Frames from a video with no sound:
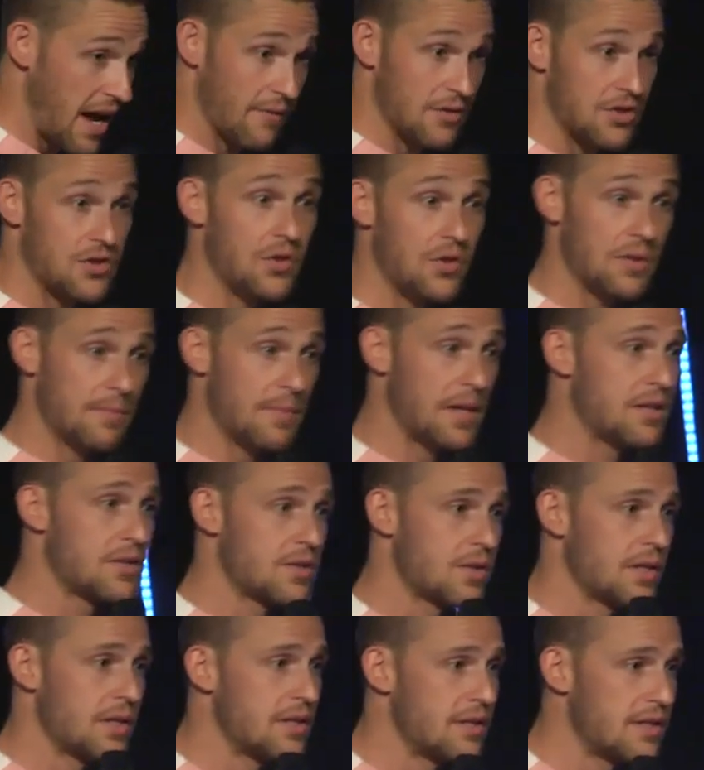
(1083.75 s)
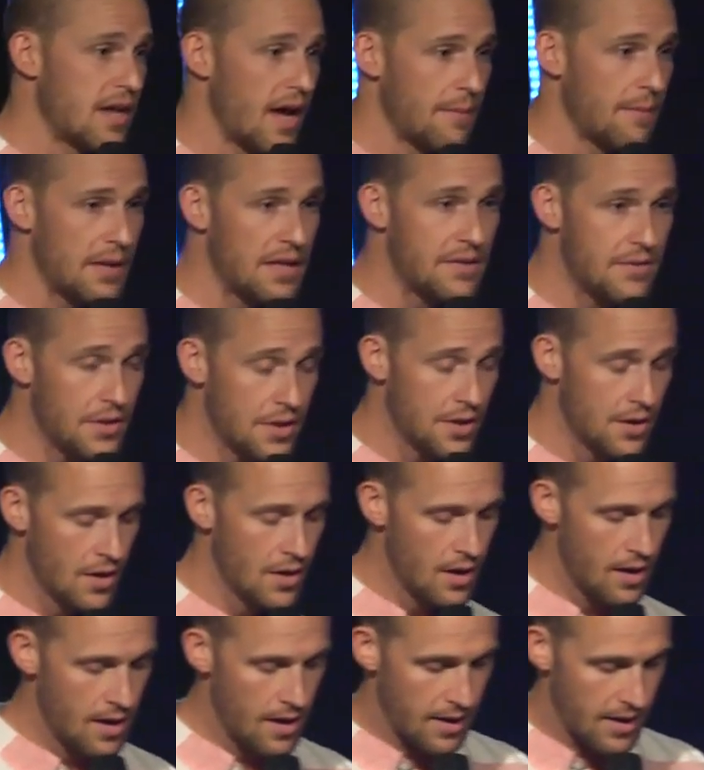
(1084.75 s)
didn't have a student ministry at the time either.
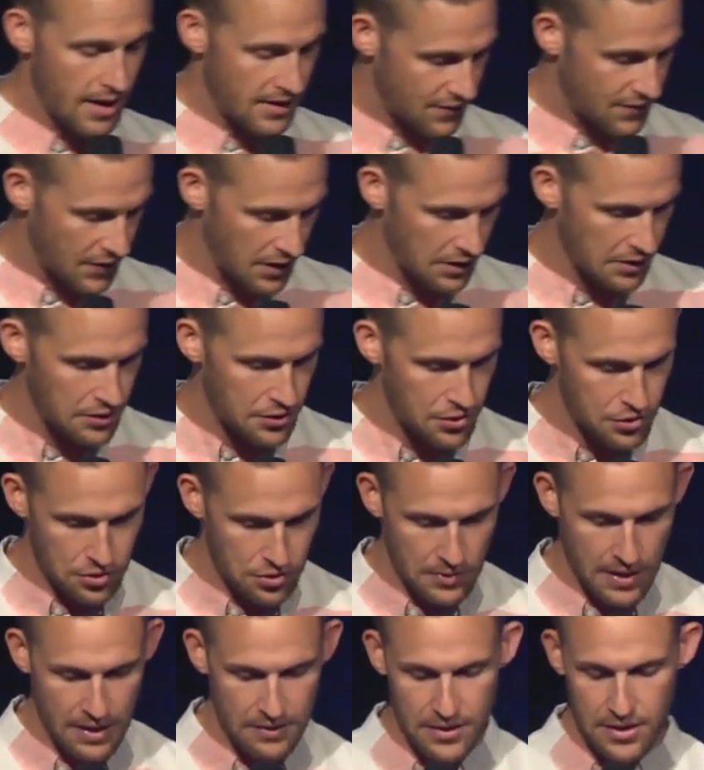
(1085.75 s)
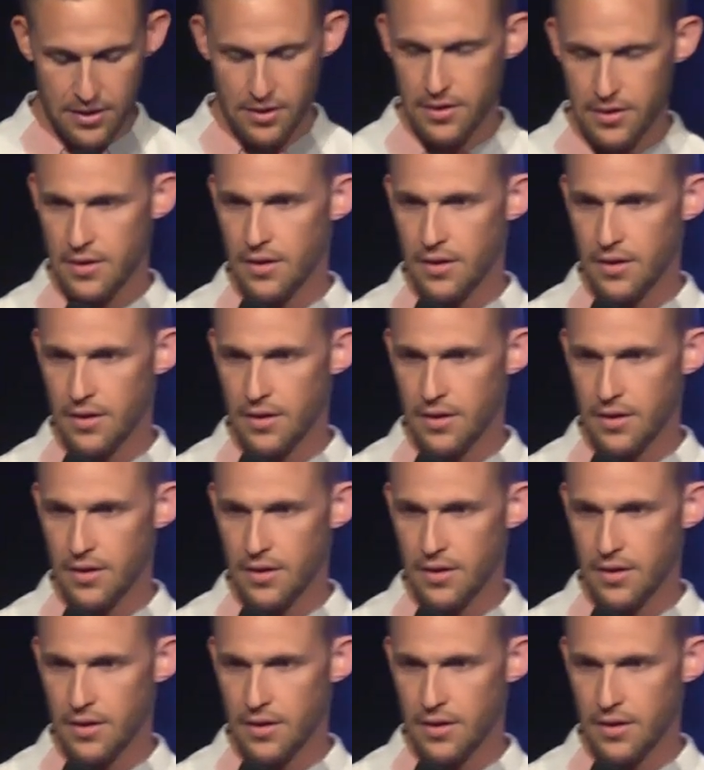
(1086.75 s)
That's fairly new around here.